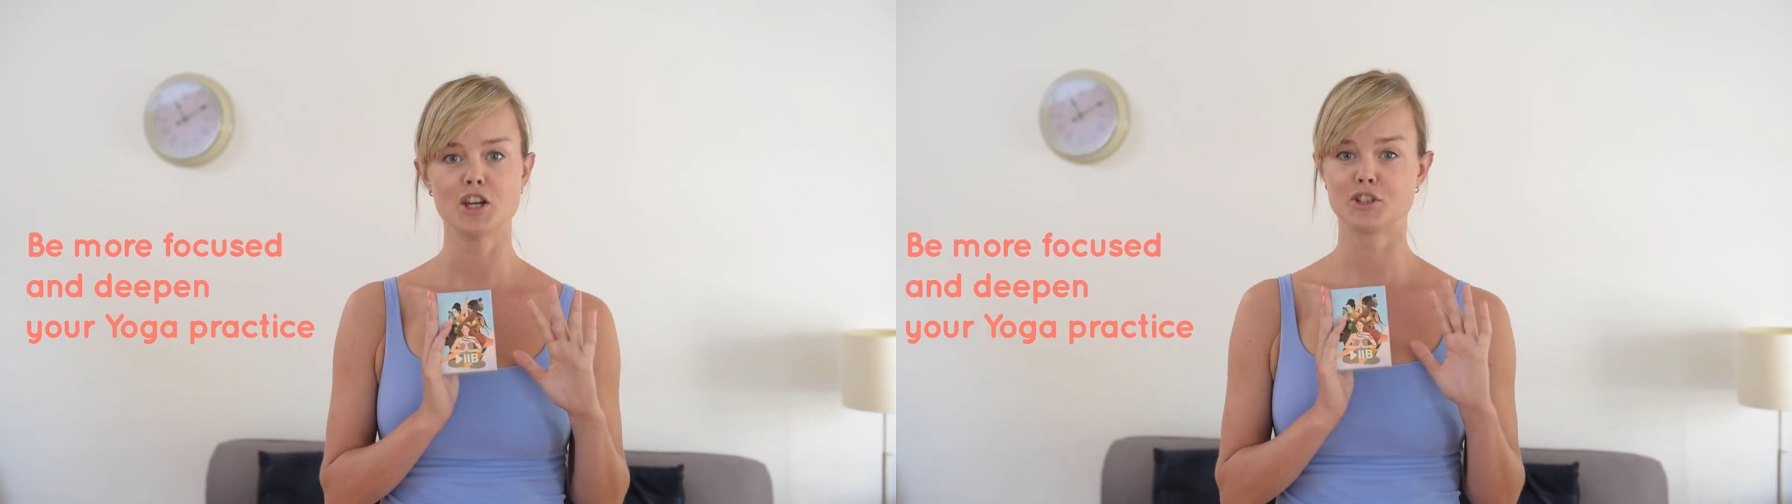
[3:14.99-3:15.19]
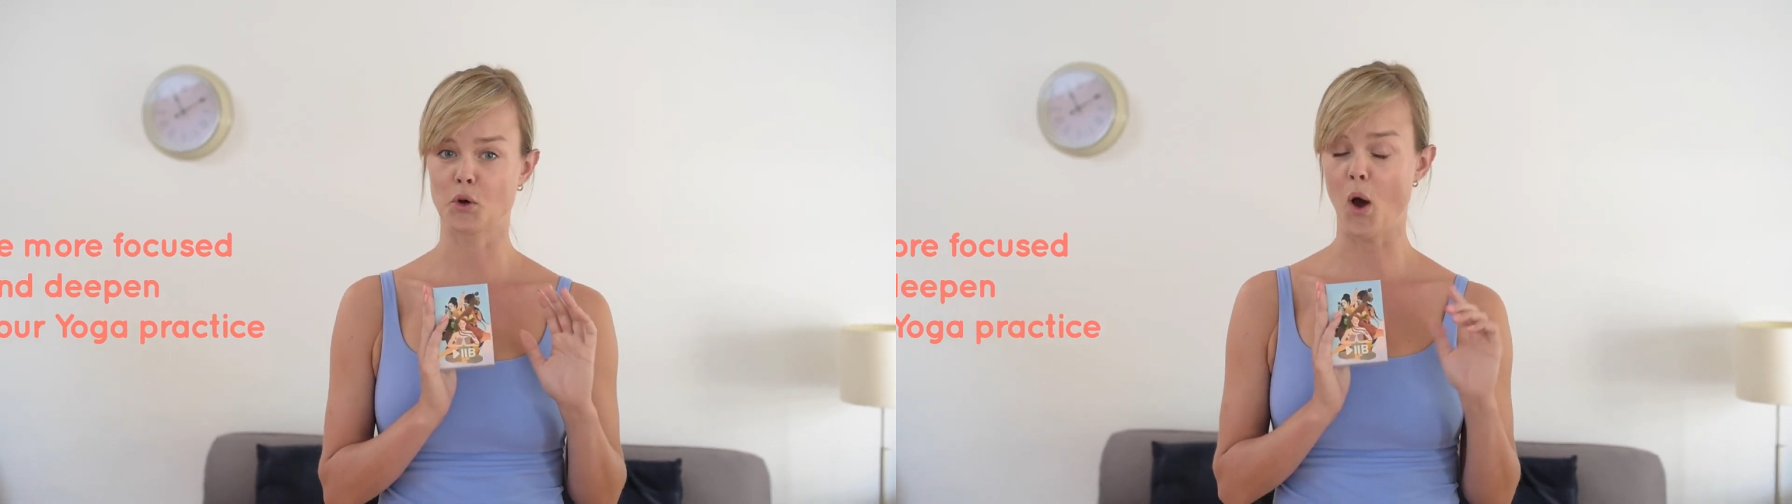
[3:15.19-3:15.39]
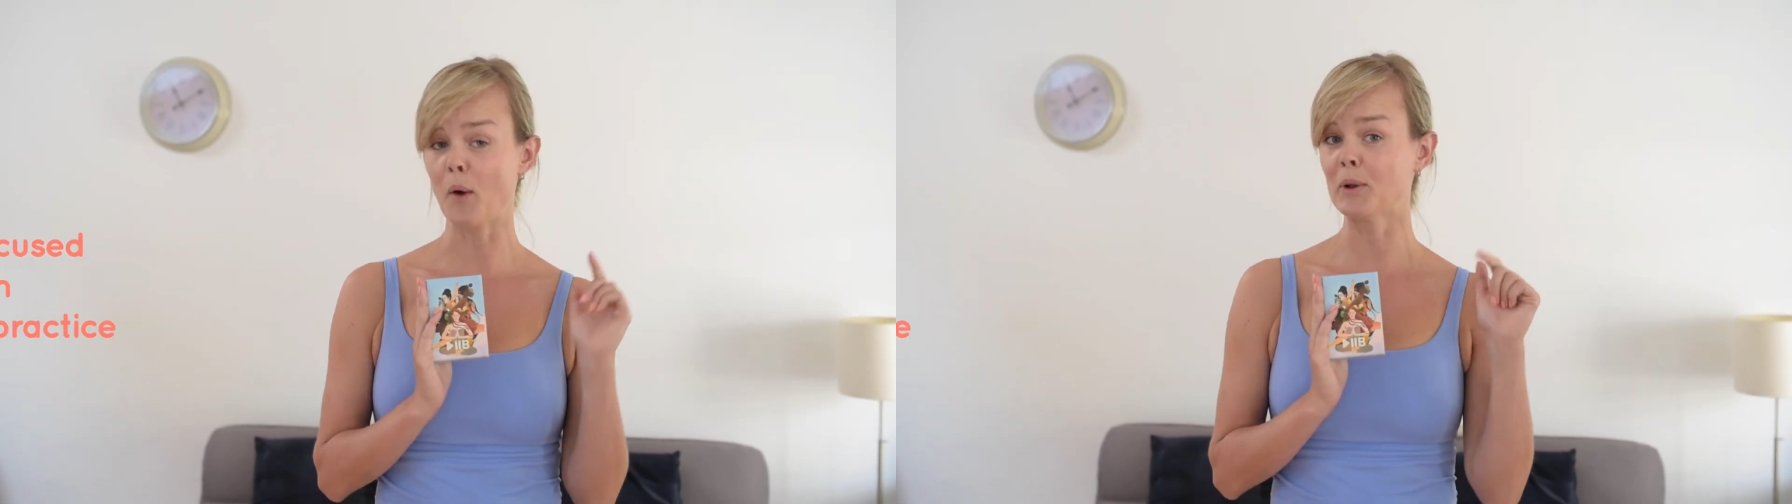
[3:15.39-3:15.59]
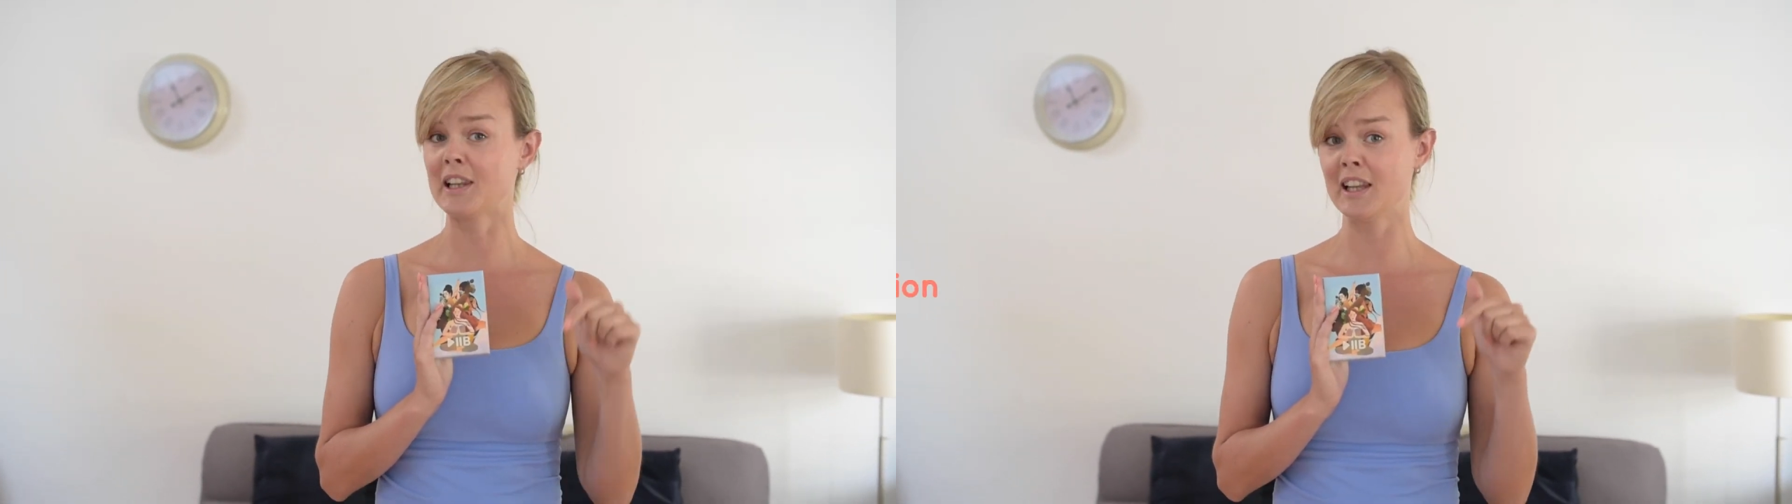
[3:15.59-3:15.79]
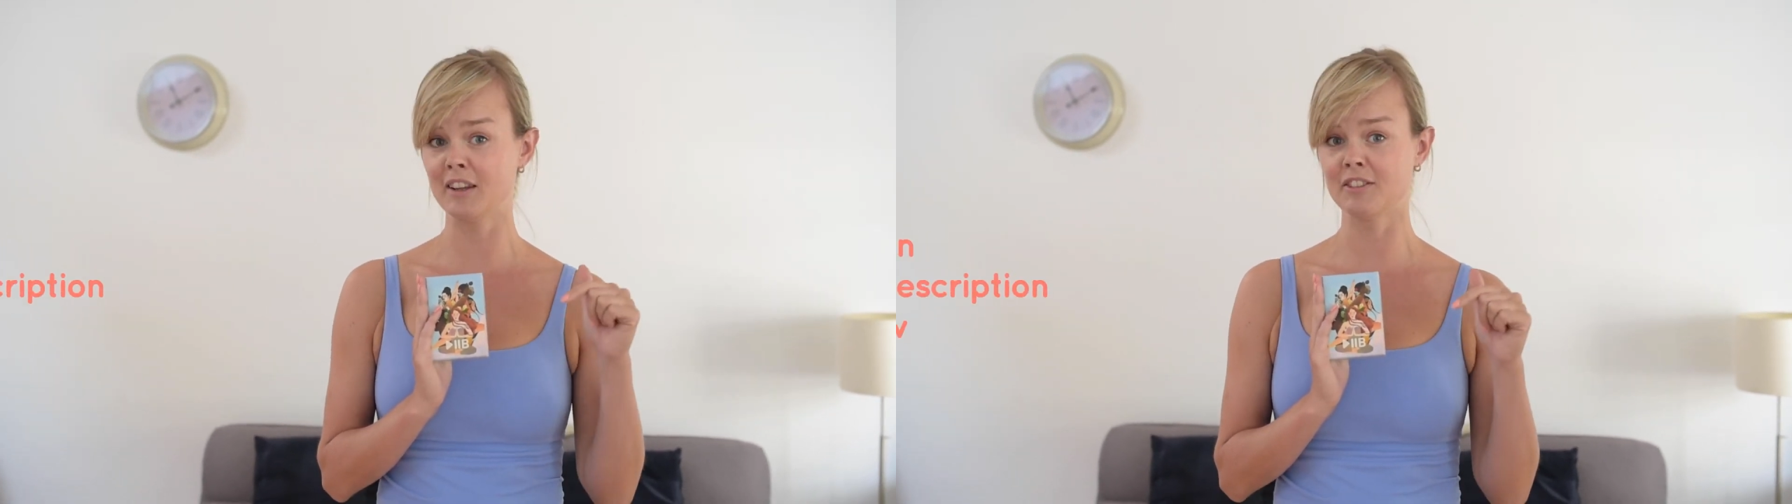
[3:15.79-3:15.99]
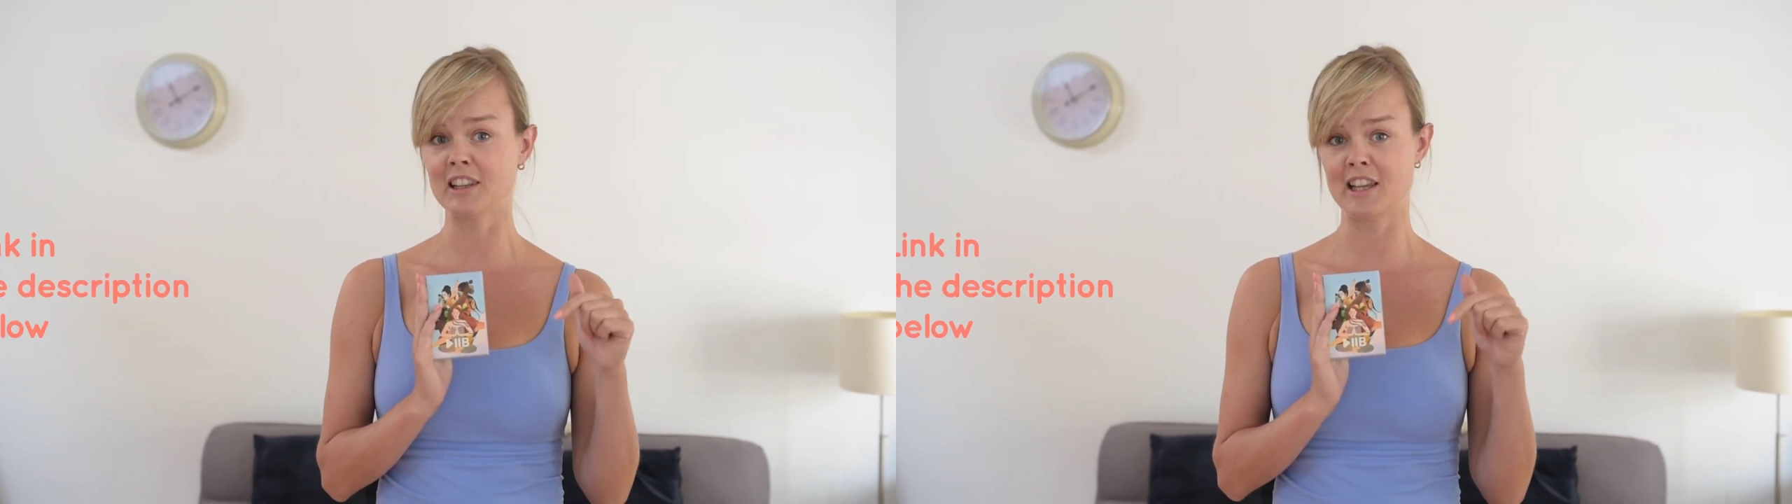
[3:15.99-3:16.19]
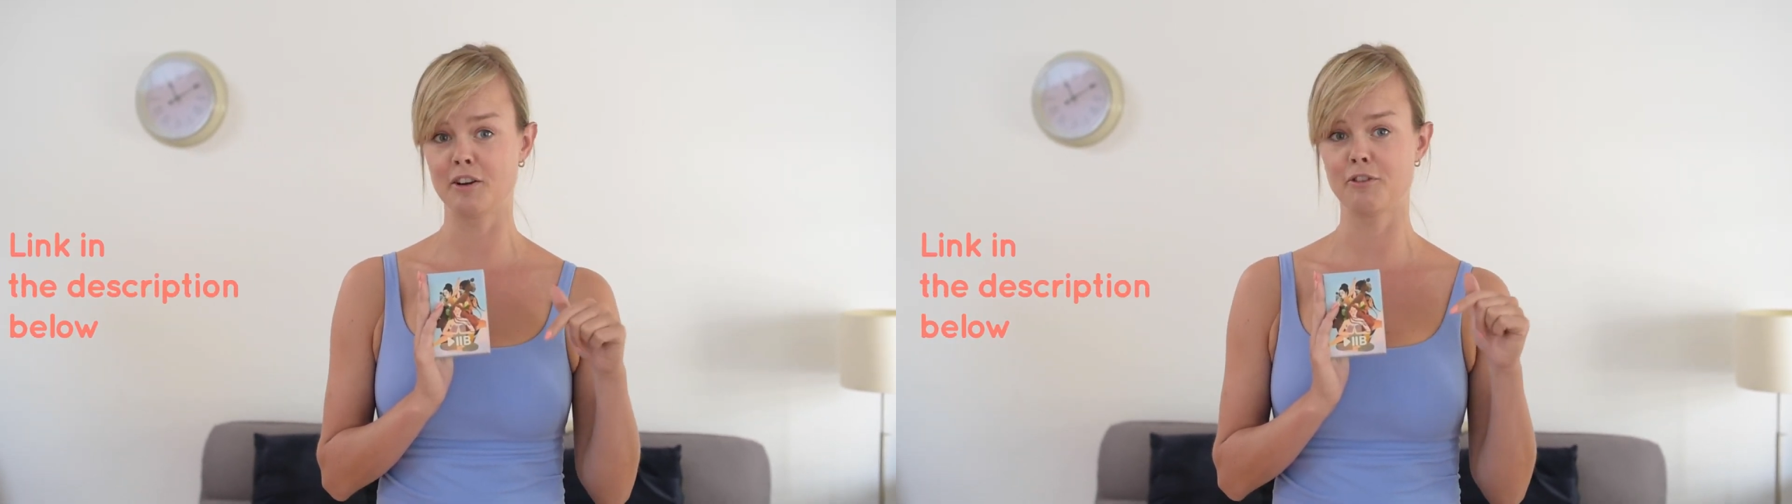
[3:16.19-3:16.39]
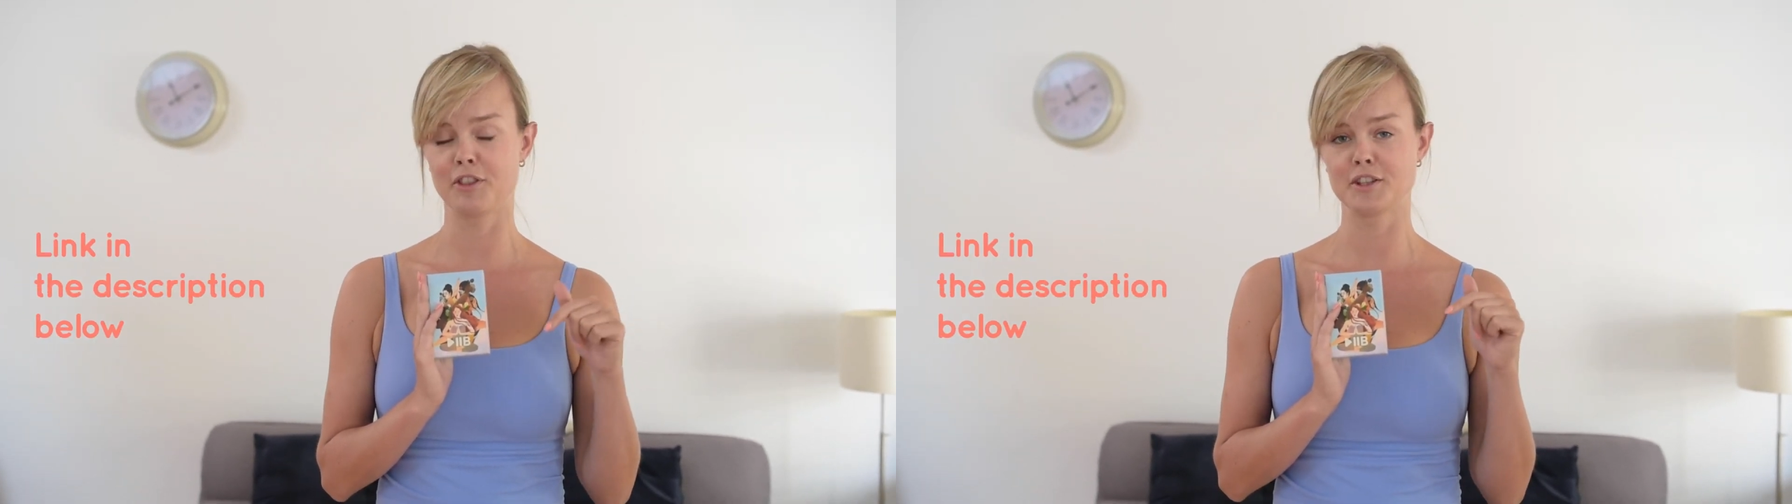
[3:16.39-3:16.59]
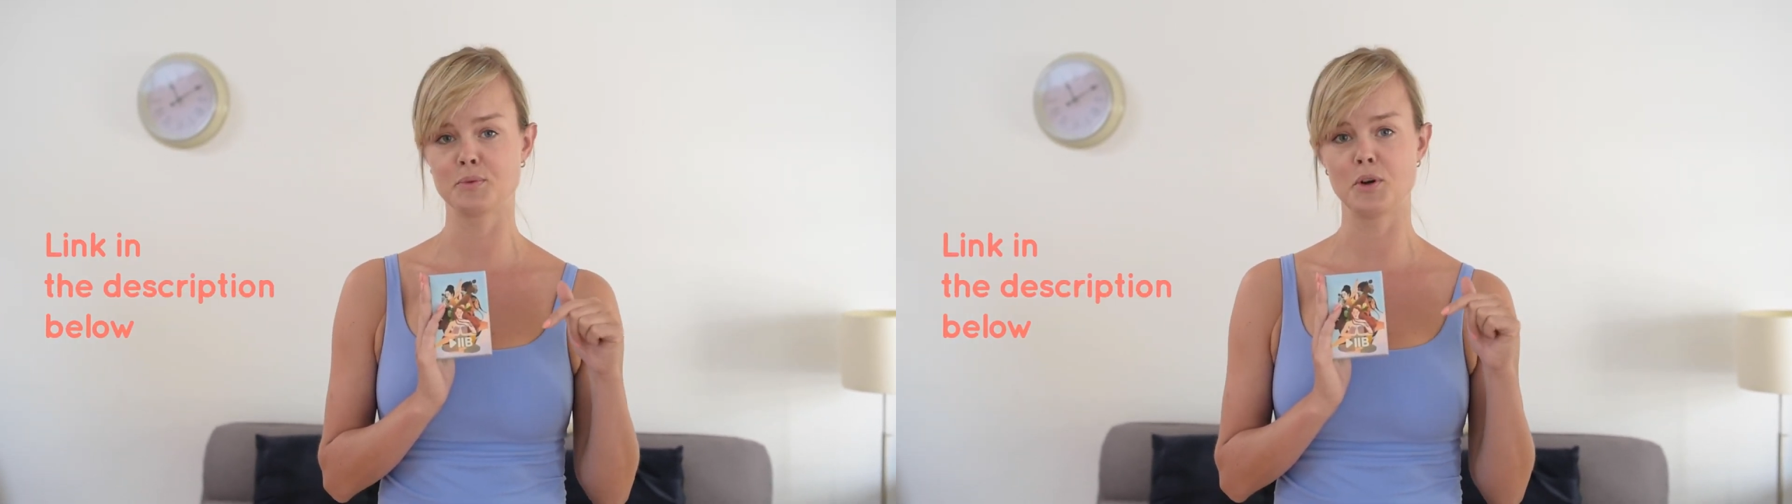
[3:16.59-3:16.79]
So I will leave the link for this